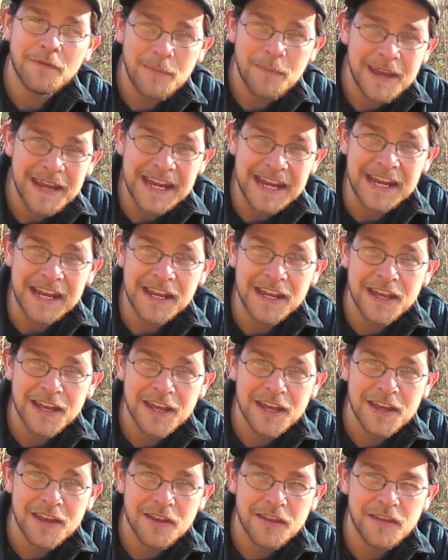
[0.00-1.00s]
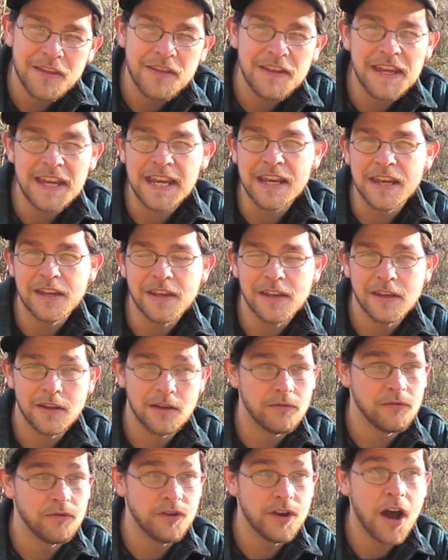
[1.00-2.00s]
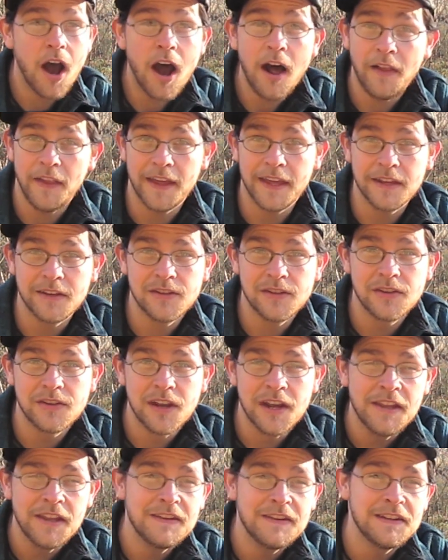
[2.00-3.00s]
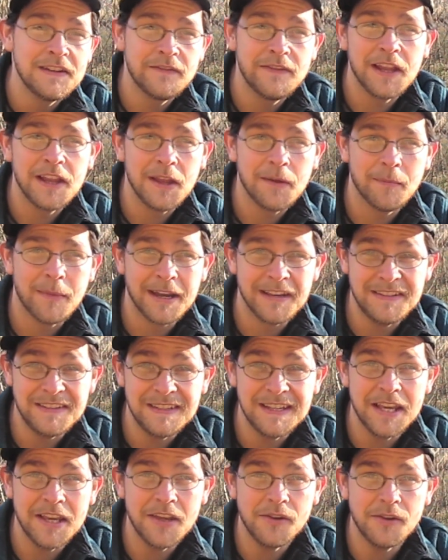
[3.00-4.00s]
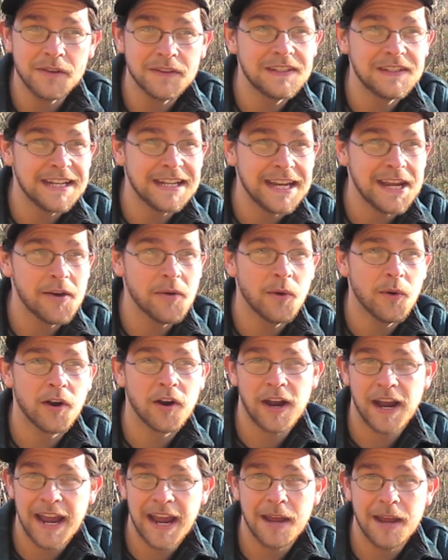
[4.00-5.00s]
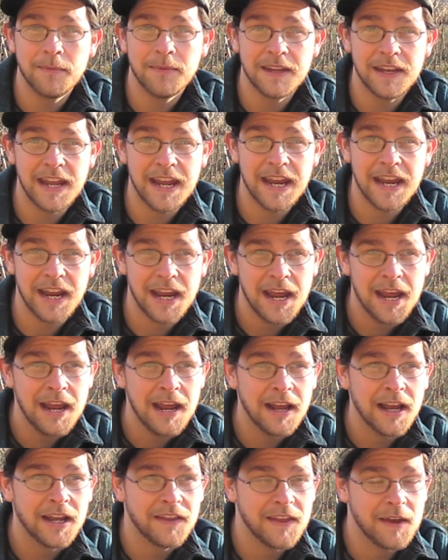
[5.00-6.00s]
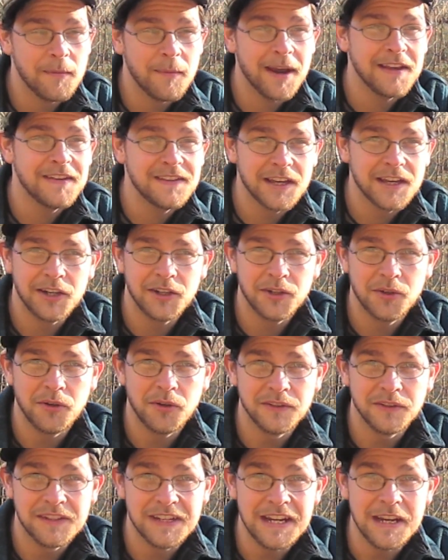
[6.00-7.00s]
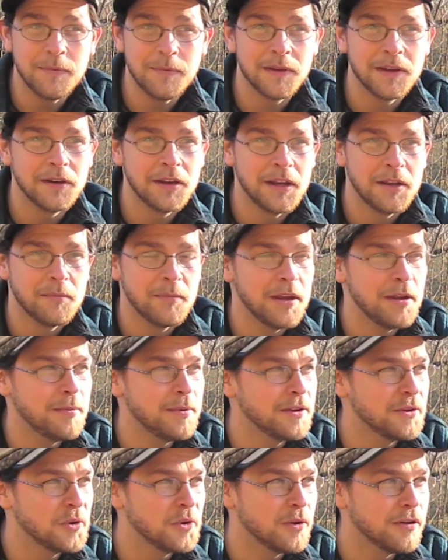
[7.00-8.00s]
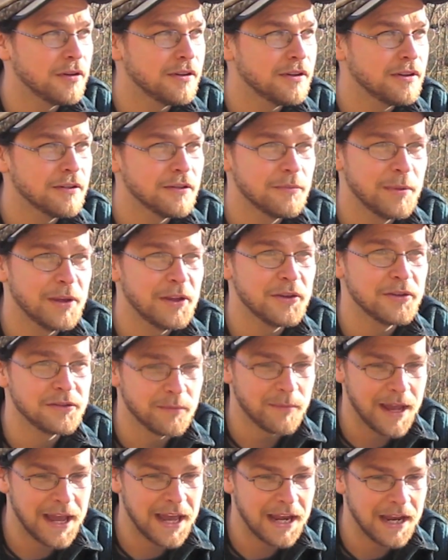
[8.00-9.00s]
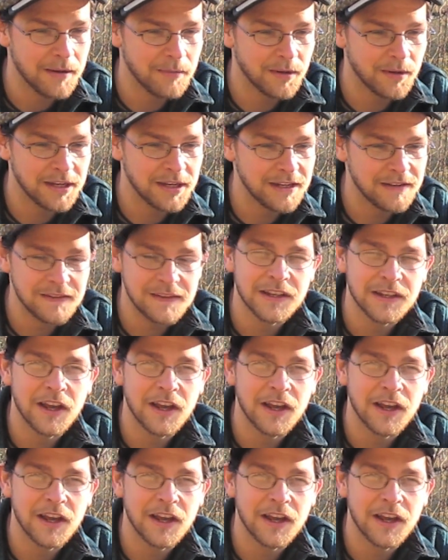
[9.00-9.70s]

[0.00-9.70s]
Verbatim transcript: me the knowledge to develop my skills to get where I am today. And that might sound a little deep and, and maybe a little melodramatic, but it's the